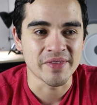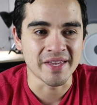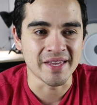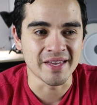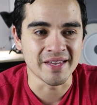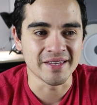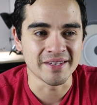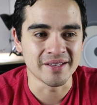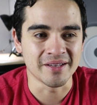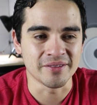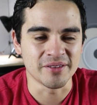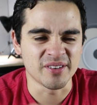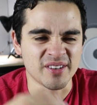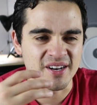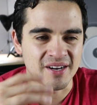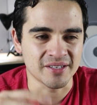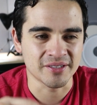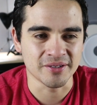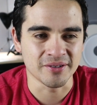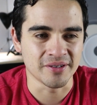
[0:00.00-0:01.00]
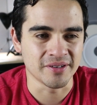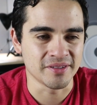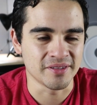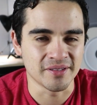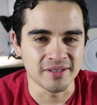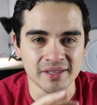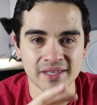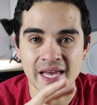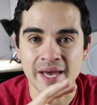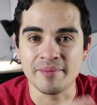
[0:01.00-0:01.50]
And the doctor and
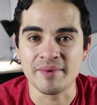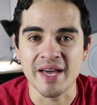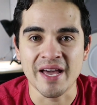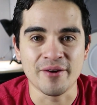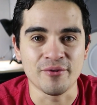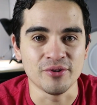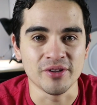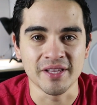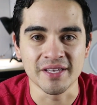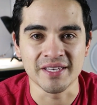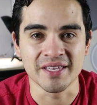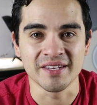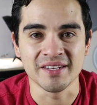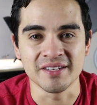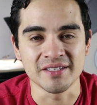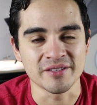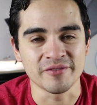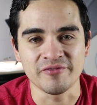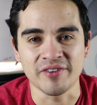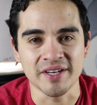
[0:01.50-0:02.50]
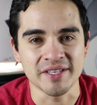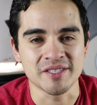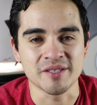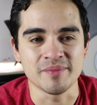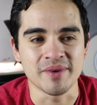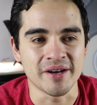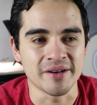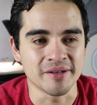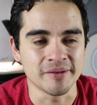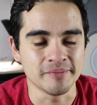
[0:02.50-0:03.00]
the lab guy were like getting into fights
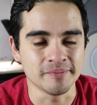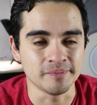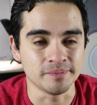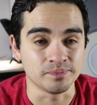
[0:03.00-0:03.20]
about it.